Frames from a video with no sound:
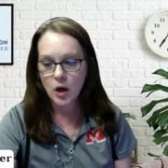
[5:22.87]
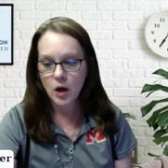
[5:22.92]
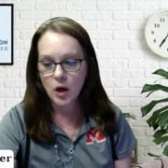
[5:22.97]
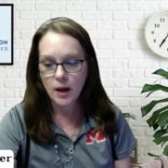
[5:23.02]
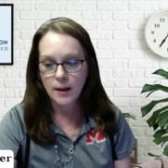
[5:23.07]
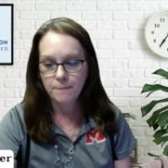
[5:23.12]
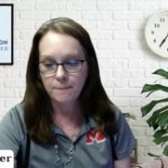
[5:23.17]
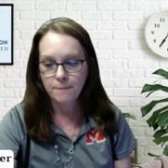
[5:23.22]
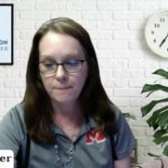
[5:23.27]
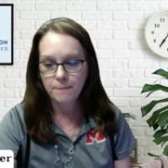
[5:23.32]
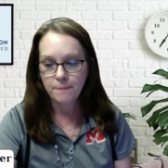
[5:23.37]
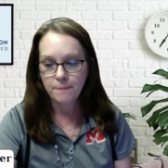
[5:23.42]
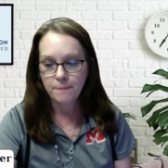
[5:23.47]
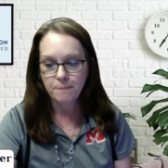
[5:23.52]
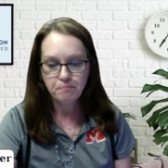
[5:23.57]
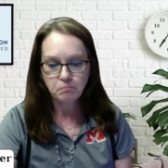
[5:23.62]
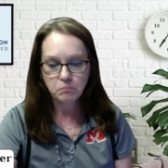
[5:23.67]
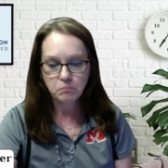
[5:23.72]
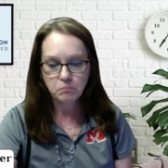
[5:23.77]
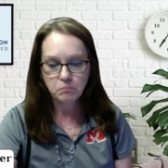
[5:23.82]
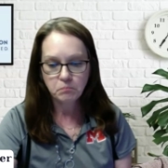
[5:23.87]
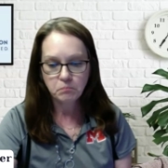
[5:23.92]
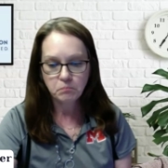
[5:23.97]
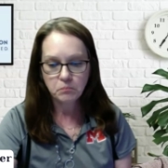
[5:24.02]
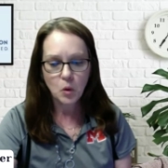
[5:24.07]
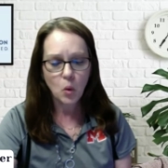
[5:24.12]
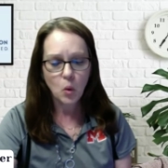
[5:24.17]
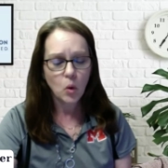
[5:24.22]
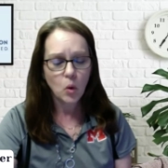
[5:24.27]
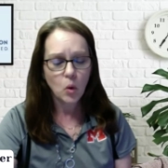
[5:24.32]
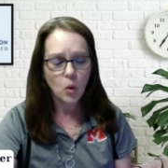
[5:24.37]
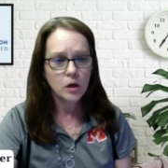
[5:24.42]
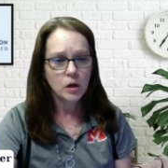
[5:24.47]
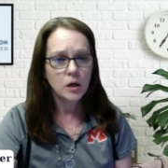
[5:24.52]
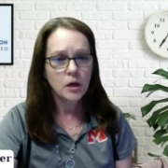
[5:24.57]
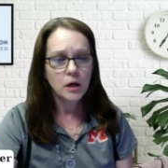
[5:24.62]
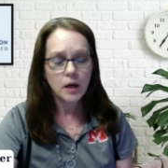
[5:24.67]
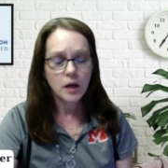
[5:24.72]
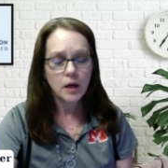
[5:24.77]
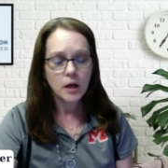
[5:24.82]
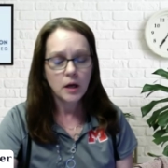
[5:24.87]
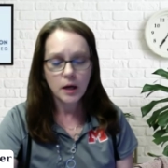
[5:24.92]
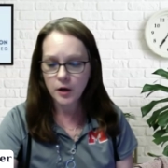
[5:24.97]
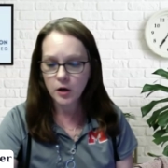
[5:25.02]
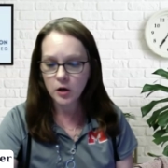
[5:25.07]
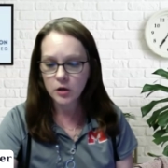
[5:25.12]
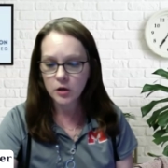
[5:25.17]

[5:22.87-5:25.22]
Um, or